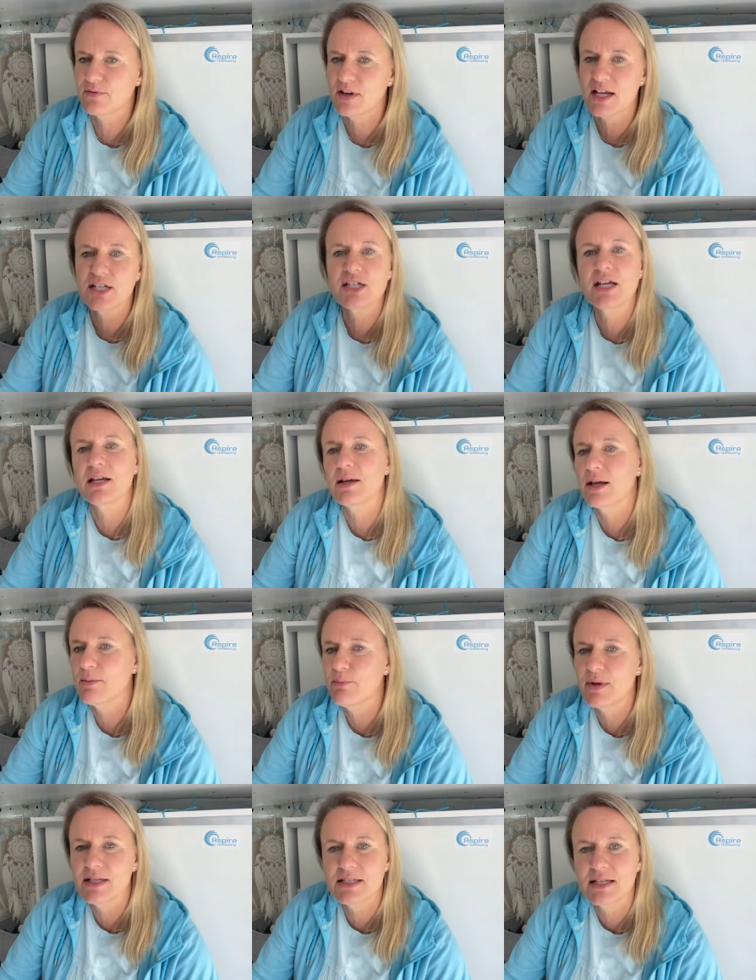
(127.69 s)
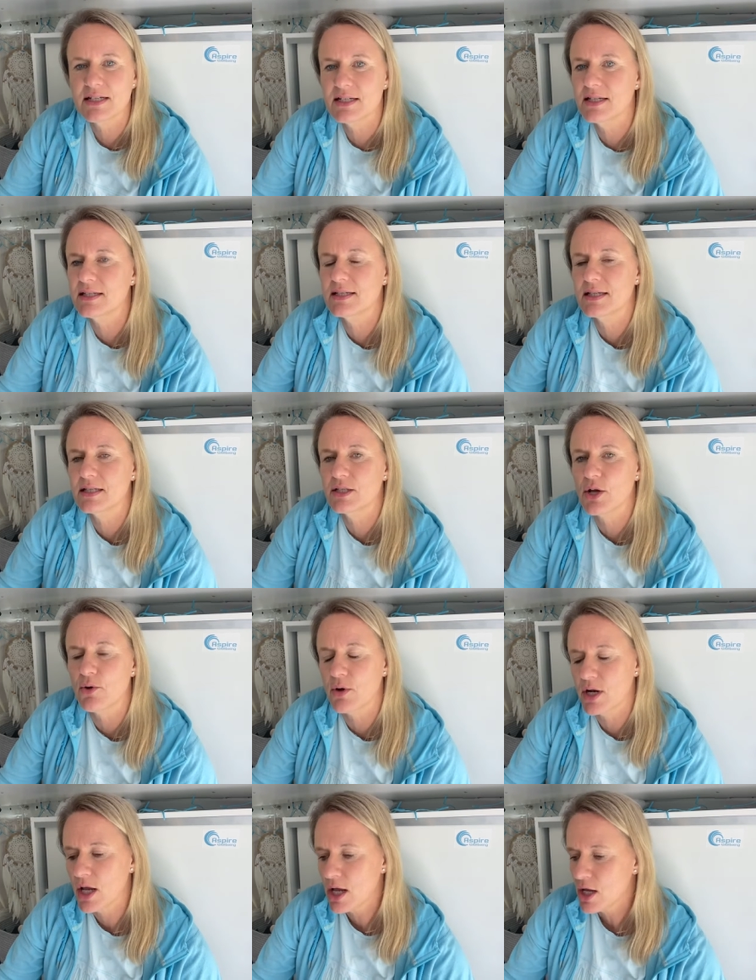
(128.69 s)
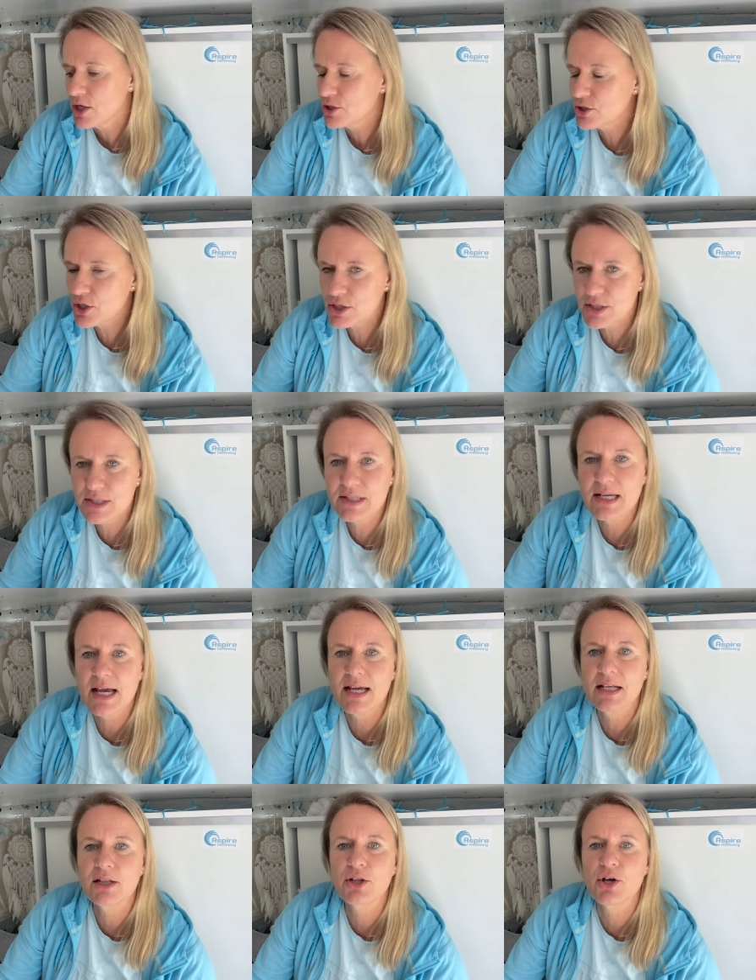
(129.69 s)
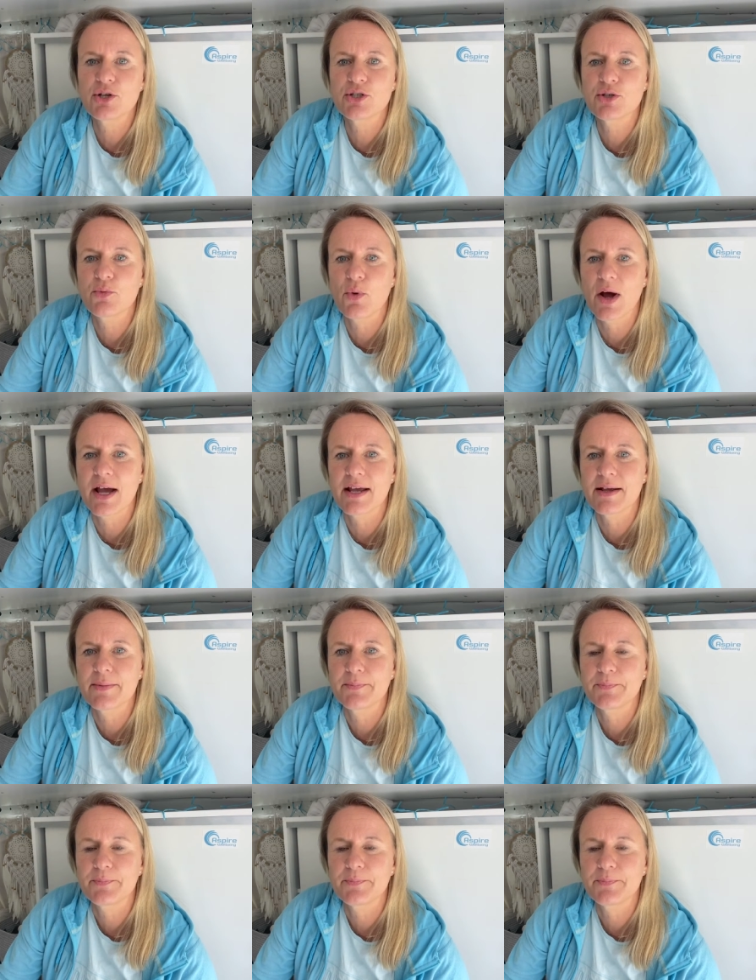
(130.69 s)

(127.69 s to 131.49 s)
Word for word: flashing messages, and so on, just take those away.